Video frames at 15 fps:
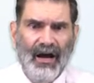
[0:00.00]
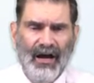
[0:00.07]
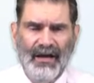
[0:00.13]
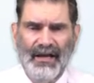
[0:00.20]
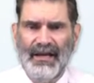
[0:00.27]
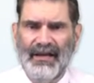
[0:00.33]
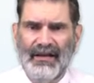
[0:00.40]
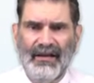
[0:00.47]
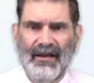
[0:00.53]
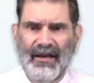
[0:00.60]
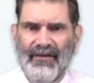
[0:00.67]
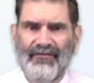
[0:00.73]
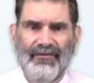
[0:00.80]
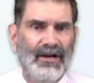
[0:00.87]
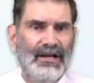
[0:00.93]
in
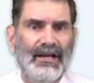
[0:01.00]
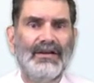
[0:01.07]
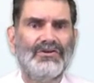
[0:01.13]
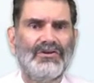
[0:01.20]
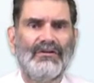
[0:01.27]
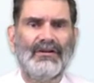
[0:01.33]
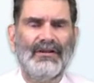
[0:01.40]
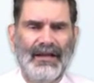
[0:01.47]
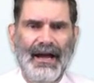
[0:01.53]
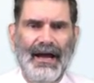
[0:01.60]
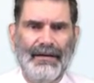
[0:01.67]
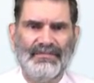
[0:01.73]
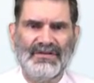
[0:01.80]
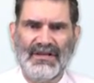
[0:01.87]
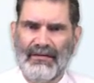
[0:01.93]
a financial
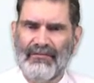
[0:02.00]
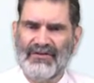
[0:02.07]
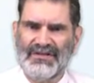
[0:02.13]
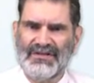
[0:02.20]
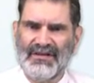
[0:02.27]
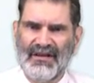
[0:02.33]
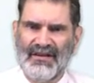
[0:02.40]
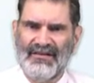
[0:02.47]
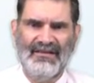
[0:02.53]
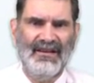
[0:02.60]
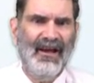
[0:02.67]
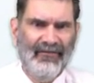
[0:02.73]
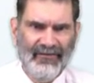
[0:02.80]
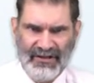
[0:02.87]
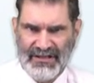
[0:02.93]
collapse that was
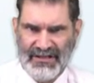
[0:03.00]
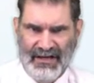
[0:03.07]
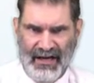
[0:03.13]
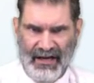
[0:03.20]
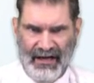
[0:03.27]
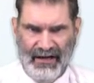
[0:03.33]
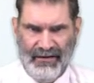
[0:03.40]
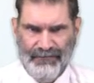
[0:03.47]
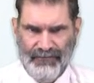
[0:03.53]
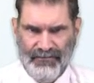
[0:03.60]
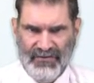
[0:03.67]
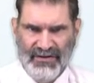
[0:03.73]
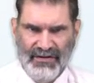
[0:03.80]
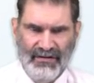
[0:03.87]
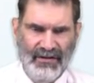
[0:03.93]
devastating
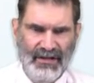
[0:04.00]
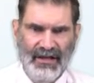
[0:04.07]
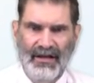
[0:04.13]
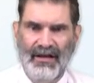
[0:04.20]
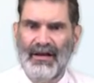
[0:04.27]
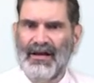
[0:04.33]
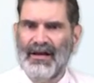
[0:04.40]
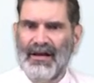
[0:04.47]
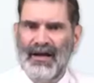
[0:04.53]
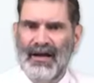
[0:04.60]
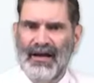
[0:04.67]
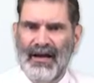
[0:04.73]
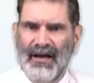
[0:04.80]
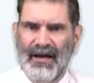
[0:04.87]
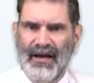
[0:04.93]
to the
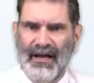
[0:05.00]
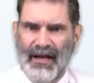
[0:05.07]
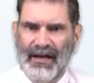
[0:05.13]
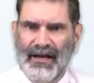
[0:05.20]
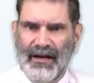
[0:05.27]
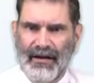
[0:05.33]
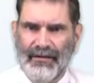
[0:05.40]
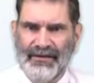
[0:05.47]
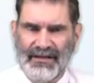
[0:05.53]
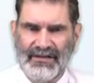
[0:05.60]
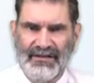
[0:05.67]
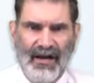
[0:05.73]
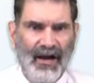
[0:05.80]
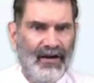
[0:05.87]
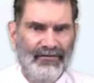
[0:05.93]

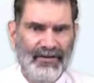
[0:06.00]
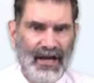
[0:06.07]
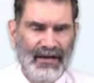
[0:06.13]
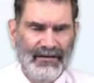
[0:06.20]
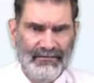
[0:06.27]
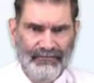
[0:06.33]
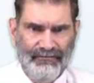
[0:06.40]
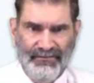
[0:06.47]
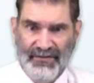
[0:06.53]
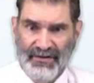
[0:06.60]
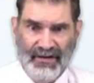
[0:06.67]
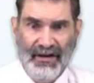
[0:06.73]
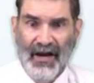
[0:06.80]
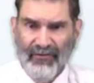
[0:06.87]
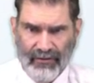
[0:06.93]
economics of that
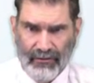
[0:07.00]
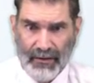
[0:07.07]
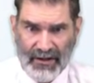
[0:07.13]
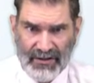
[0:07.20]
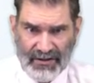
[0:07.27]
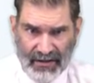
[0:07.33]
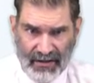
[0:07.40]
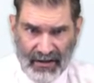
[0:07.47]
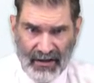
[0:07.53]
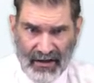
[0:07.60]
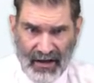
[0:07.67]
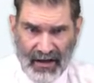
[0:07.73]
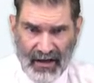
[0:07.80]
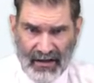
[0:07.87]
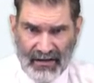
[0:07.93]
government
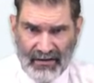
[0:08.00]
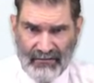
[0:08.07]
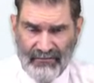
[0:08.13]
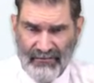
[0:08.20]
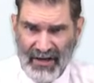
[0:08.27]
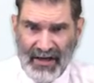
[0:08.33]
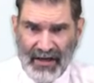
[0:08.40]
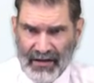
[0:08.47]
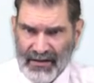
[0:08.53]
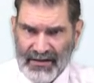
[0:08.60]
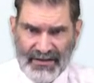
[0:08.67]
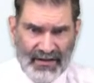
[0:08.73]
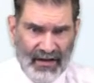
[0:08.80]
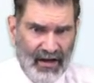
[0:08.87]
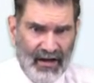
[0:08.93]

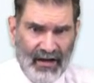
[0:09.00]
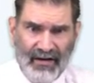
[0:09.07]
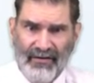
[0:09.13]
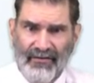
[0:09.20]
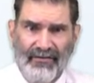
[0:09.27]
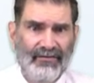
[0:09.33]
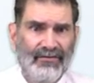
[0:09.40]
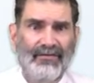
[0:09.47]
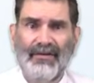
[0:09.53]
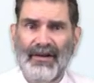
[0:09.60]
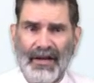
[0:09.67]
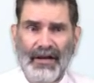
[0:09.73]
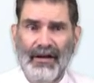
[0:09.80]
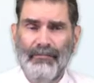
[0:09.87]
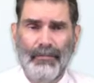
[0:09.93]
because of
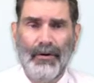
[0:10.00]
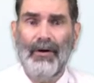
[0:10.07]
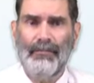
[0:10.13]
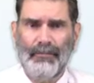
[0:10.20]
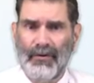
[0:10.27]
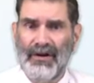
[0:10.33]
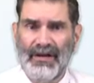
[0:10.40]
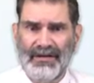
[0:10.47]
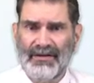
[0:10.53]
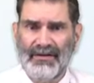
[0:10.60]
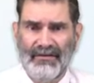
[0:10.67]
inappropriate